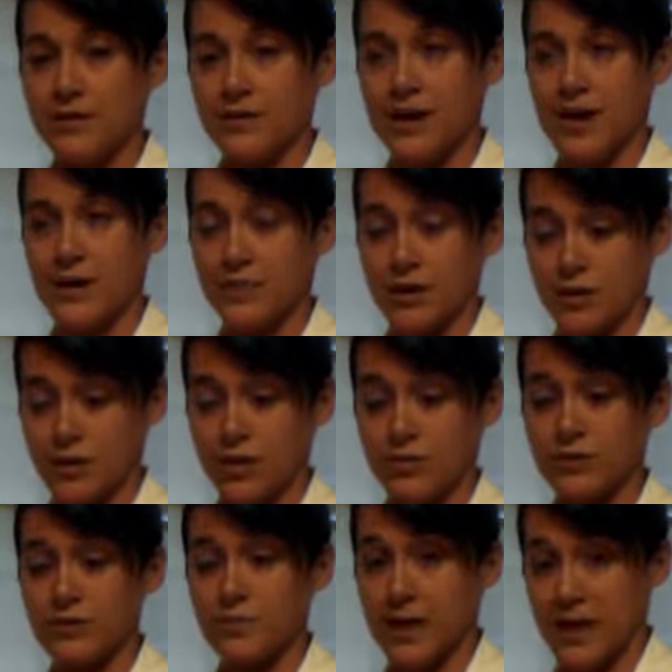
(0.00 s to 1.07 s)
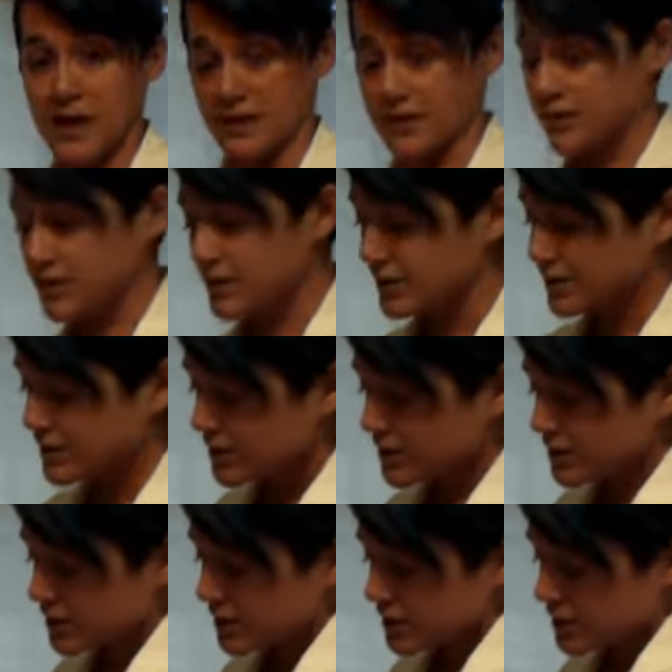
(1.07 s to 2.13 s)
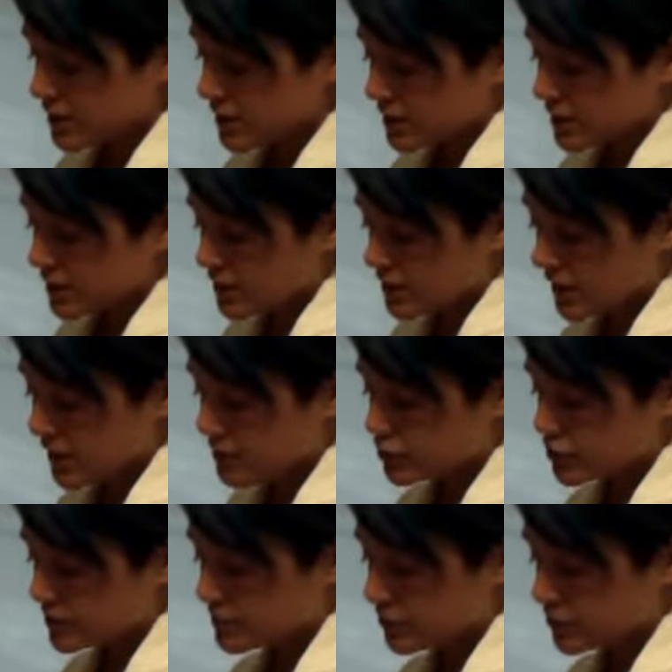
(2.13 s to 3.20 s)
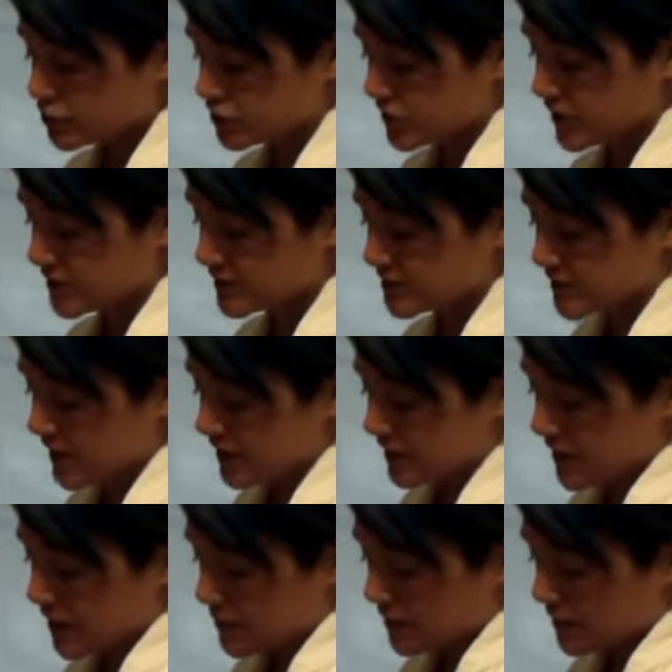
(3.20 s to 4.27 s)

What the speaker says: the closed pin, and you just push it and slide it up